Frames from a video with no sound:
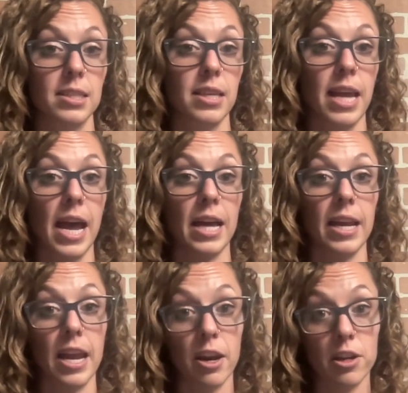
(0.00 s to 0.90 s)
they had
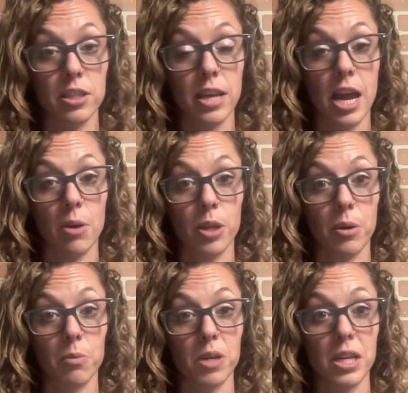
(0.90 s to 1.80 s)
errors in how they were
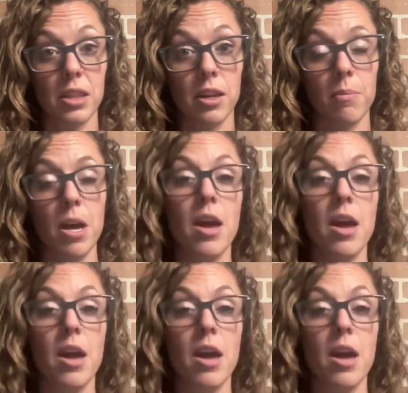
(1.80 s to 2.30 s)
reading them.